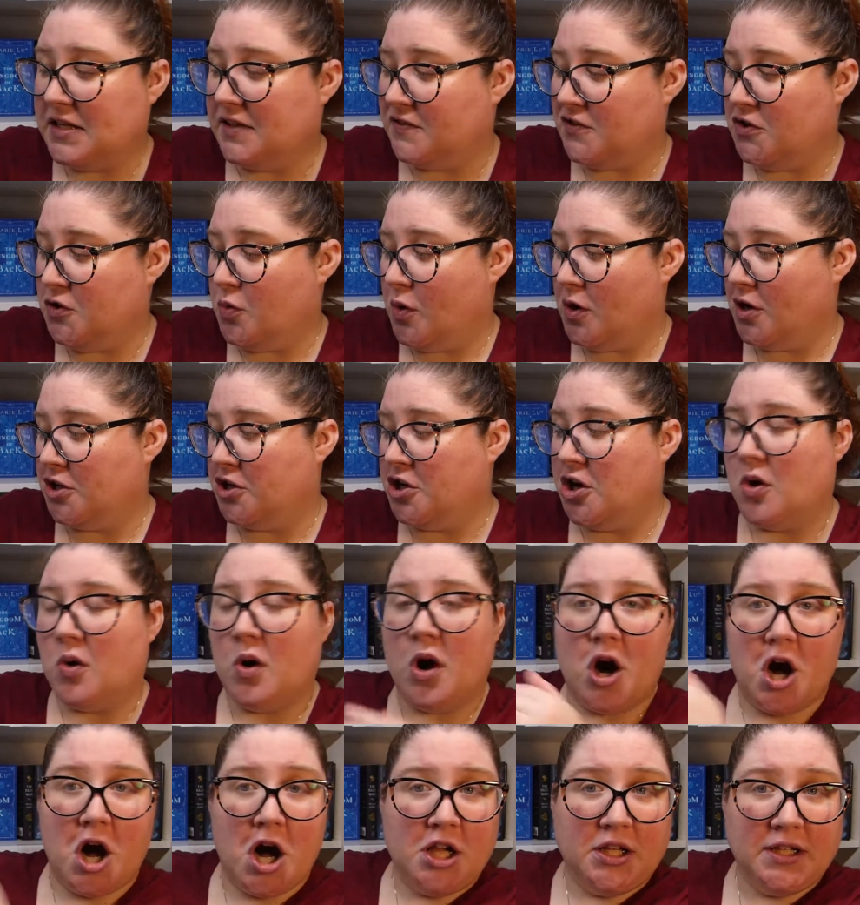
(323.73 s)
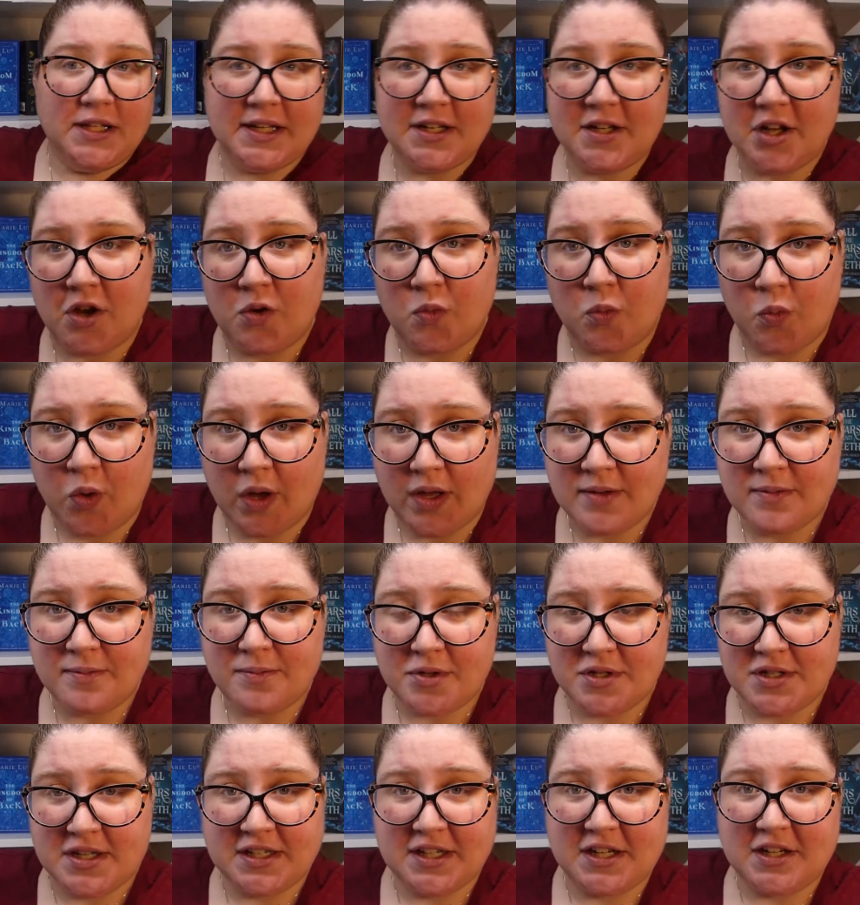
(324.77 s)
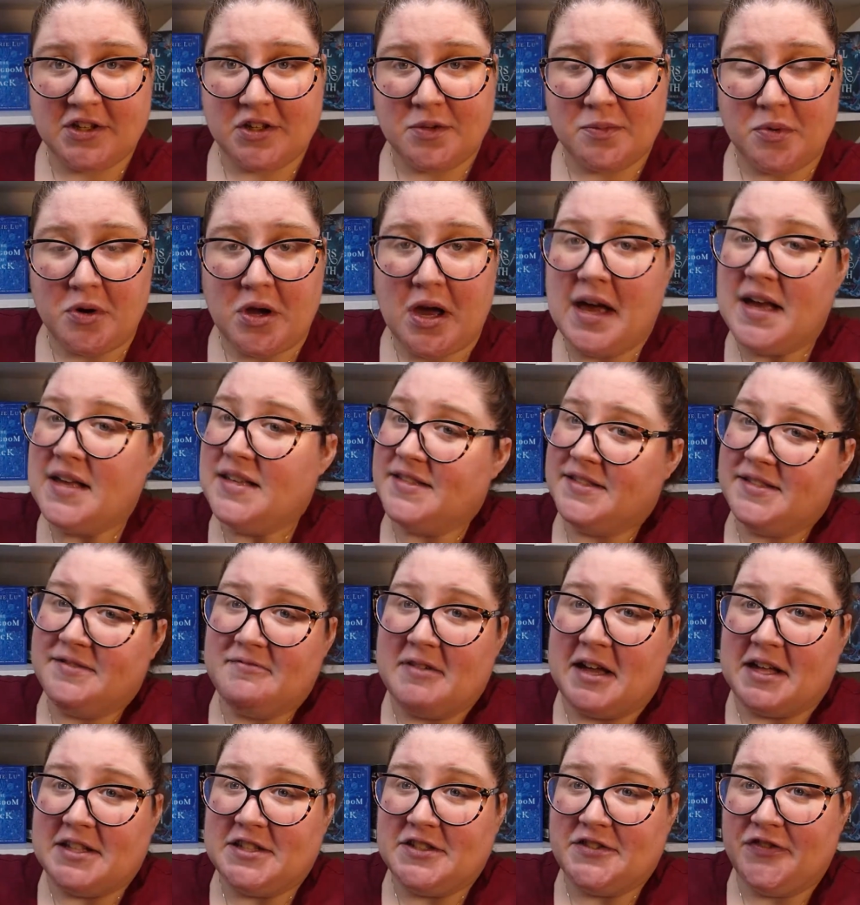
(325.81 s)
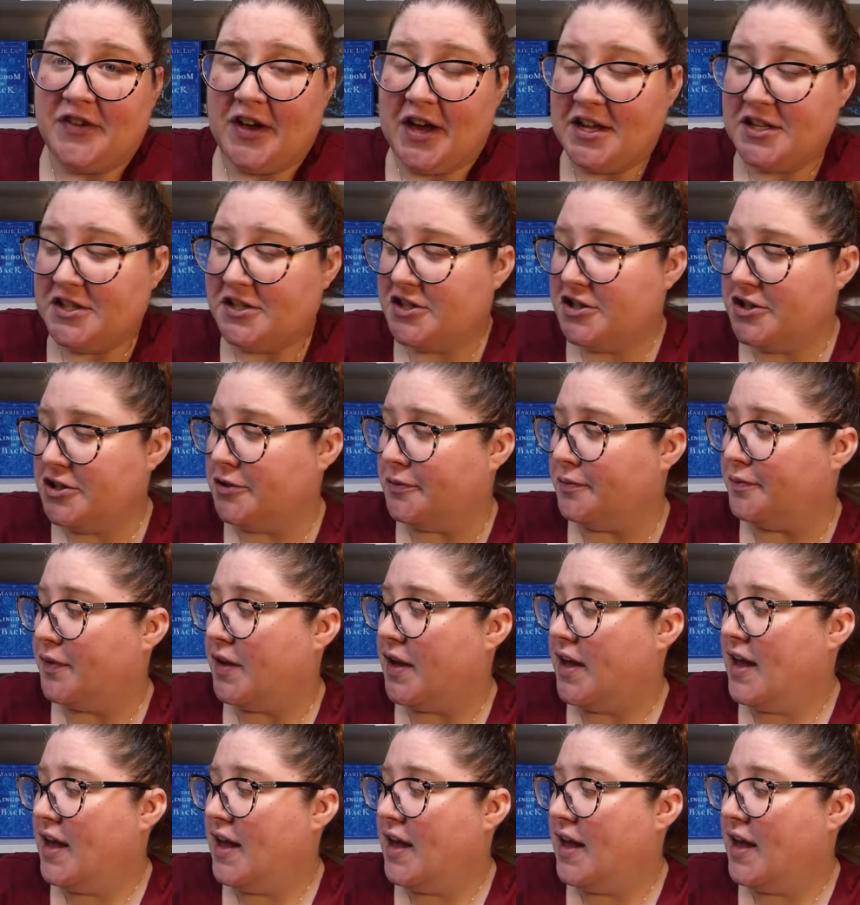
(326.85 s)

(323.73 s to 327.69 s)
If you want to go all in on one particular prize, that's fine too.